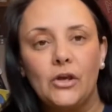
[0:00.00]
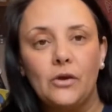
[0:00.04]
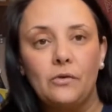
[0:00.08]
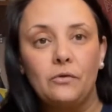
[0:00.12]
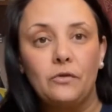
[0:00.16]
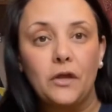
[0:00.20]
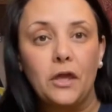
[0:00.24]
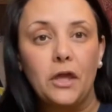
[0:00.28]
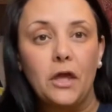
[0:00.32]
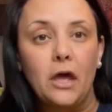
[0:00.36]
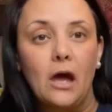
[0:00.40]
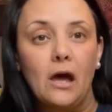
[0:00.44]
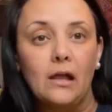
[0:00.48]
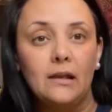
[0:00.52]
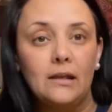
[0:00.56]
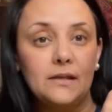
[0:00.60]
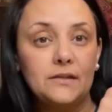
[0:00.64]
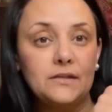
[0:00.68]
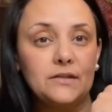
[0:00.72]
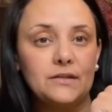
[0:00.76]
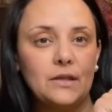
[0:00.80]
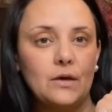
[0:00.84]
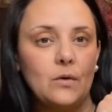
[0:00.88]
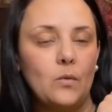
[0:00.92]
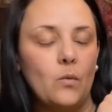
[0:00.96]
the
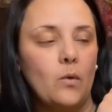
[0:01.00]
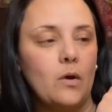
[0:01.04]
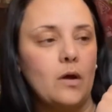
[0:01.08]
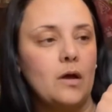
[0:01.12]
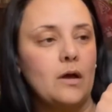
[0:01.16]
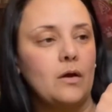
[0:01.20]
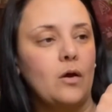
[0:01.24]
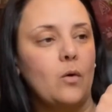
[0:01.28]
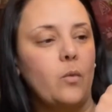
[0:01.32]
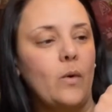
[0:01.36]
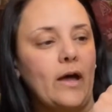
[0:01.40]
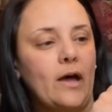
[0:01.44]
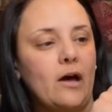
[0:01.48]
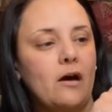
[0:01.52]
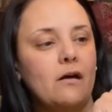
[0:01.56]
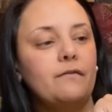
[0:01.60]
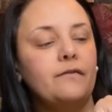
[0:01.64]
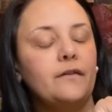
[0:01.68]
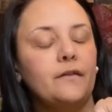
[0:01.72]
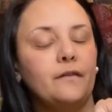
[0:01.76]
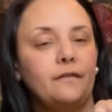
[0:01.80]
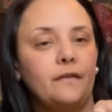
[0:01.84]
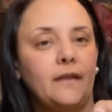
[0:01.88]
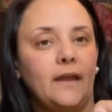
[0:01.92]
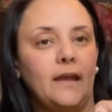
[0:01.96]
colours that work well
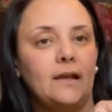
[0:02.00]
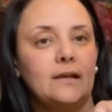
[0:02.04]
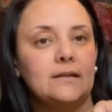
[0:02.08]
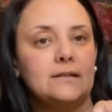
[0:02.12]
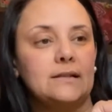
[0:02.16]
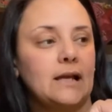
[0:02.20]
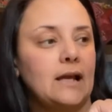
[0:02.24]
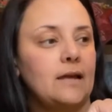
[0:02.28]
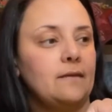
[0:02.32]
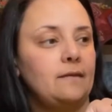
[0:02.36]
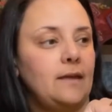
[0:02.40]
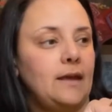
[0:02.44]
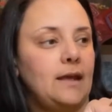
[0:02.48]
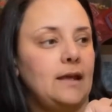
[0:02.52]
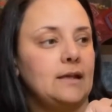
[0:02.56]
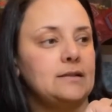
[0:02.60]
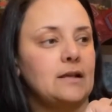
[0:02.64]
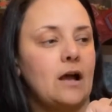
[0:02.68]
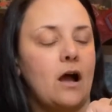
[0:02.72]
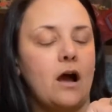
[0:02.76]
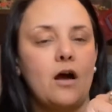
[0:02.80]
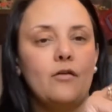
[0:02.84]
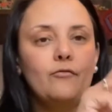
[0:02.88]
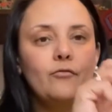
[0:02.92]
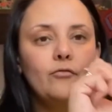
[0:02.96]
for things like
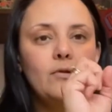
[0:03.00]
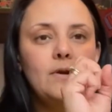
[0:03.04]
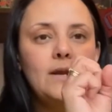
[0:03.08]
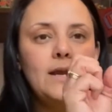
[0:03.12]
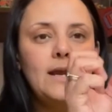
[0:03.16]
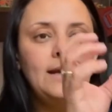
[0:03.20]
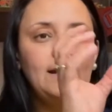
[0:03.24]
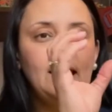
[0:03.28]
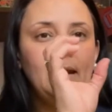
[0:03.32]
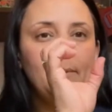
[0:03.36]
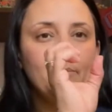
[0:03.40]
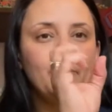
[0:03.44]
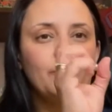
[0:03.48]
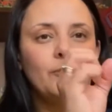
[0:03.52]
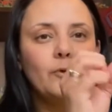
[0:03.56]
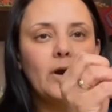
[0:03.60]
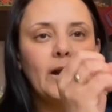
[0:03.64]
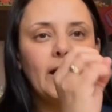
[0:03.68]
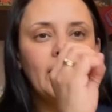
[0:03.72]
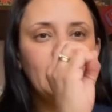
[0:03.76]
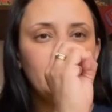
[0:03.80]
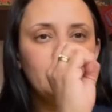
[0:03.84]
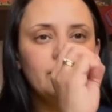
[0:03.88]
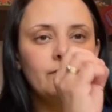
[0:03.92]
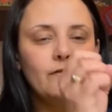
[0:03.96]
this are really
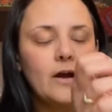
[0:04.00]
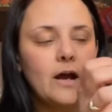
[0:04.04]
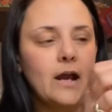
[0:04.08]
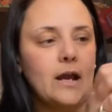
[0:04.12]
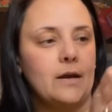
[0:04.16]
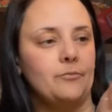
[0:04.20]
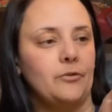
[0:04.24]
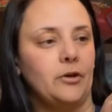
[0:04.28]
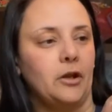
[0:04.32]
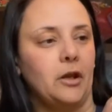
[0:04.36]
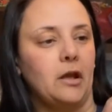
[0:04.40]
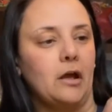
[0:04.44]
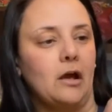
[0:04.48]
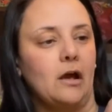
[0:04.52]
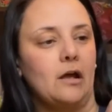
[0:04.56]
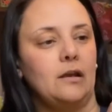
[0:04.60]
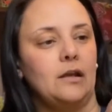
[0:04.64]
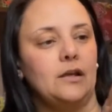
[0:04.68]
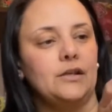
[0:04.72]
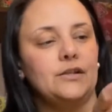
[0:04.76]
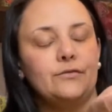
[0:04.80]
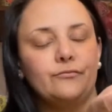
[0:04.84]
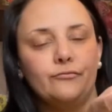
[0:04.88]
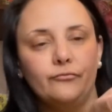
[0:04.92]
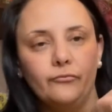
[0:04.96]
bright vibrant
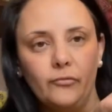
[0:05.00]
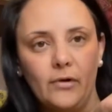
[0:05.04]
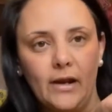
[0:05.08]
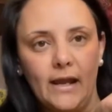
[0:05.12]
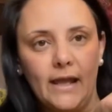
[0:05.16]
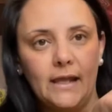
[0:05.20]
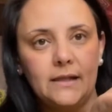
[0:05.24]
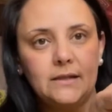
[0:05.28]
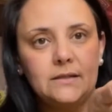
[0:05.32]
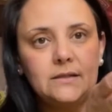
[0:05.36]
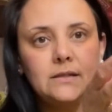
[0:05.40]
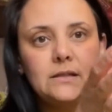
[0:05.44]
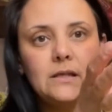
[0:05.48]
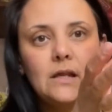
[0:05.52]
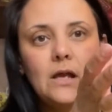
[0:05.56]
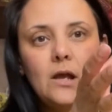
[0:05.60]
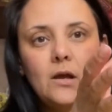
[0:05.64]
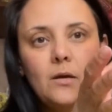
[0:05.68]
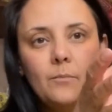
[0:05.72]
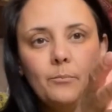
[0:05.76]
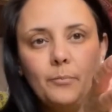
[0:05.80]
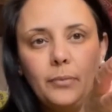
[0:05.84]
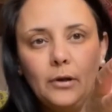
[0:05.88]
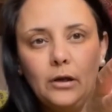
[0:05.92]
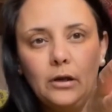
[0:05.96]
colours. Reds,
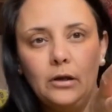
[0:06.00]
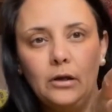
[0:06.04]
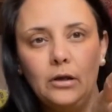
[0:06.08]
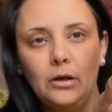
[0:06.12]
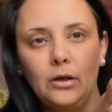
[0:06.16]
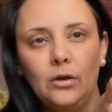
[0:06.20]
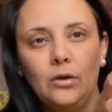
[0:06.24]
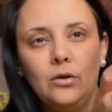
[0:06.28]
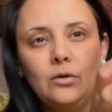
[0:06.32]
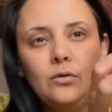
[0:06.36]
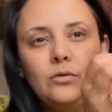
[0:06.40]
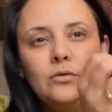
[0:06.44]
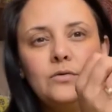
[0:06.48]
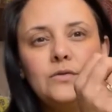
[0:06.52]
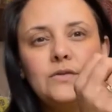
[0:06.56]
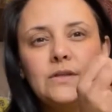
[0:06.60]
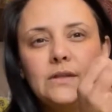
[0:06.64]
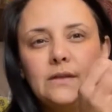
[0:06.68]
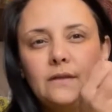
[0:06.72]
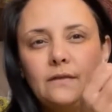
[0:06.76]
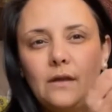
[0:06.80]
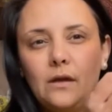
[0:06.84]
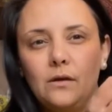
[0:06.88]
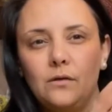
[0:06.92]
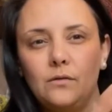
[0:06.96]
blues,
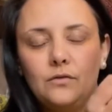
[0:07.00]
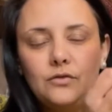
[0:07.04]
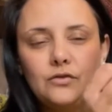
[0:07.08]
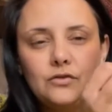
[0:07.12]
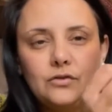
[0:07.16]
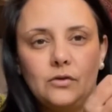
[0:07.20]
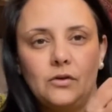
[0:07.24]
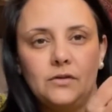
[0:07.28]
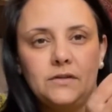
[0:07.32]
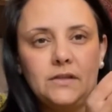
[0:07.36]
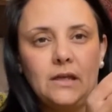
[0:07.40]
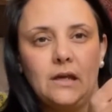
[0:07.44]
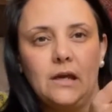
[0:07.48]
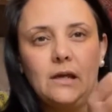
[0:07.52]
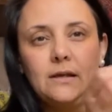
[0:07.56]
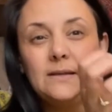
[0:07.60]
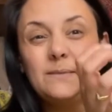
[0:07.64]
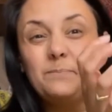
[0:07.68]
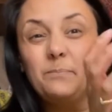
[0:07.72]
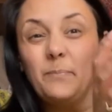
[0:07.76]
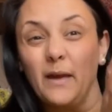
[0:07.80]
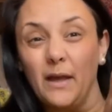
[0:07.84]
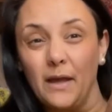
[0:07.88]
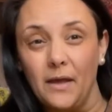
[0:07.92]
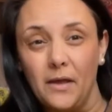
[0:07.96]
those sorts of
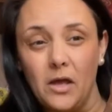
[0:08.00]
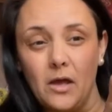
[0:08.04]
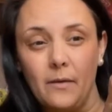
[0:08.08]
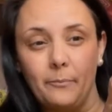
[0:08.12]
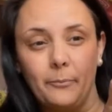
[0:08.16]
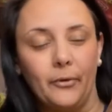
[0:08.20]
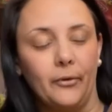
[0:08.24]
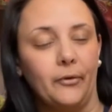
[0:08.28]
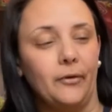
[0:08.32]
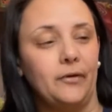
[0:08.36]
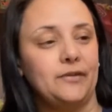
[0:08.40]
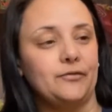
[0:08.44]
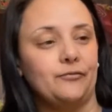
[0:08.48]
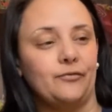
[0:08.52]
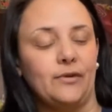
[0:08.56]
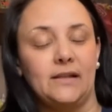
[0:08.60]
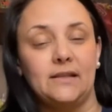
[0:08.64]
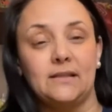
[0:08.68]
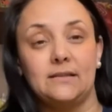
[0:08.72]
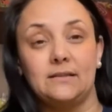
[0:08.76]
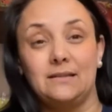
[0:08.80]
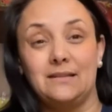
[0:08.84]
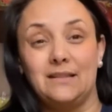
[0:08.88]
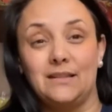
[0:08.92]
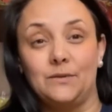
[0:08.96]
colours. Purples for
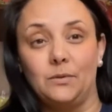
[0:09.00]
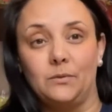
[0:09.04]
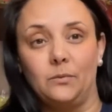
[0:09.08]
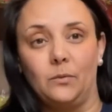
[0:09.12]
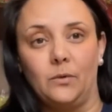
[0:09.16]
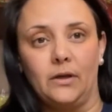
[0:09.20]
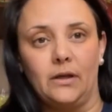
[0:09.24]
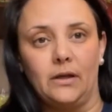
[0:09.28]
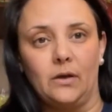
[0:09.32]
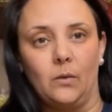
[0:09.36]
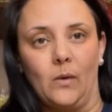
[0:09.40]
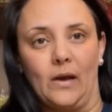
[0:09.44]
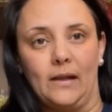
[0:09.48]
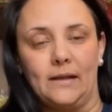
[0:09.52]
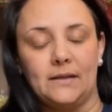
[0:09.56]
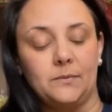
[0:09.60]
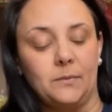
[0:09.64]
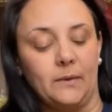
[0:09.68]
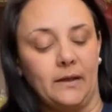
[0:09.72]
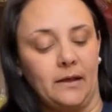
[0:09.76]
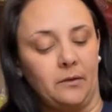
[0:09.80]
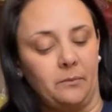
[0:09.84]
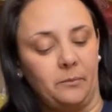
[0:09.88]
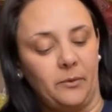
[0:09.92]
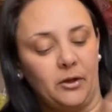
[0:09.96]
instance would work well as
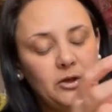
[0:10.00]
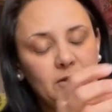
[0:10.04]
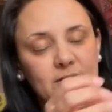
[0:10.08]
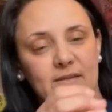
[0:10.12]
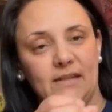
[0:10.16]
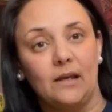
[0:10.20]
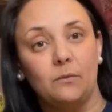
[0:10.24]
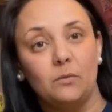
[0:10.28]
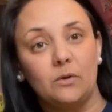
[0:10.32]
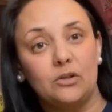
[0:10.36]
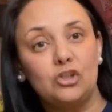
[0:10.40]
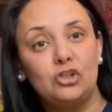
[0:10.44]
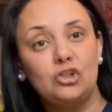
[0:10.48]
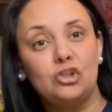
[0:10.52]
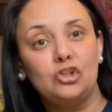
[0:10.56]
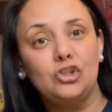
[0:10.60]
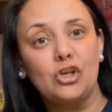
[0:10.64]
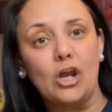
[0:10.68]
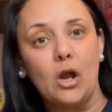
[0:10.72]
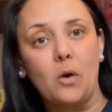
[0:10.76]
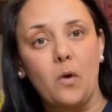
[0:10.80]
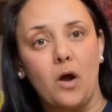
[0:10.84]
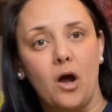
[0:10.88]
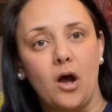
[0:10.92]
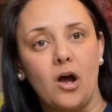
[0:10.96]
well because they would
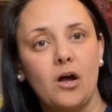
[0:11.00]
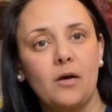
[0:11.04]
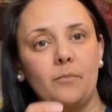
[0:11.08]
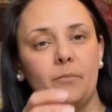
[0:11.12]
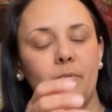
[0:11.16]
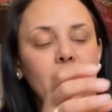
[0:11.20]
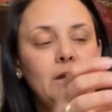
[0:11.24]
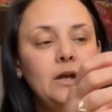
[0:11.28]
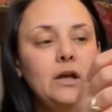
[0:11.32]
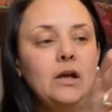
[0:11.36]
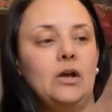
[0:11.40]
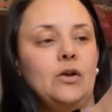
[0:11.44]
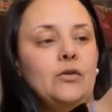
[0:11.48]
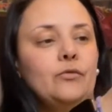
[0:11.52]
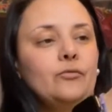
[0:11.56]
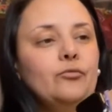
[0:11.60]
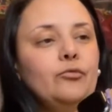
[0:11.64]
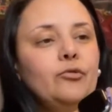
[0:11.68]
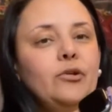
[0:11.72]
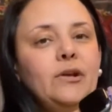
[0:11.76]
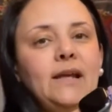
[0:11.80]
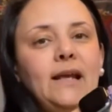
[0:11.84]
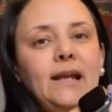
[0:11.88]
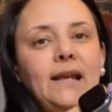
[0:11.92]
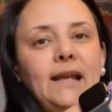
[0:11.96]
show up
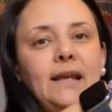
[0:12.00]
really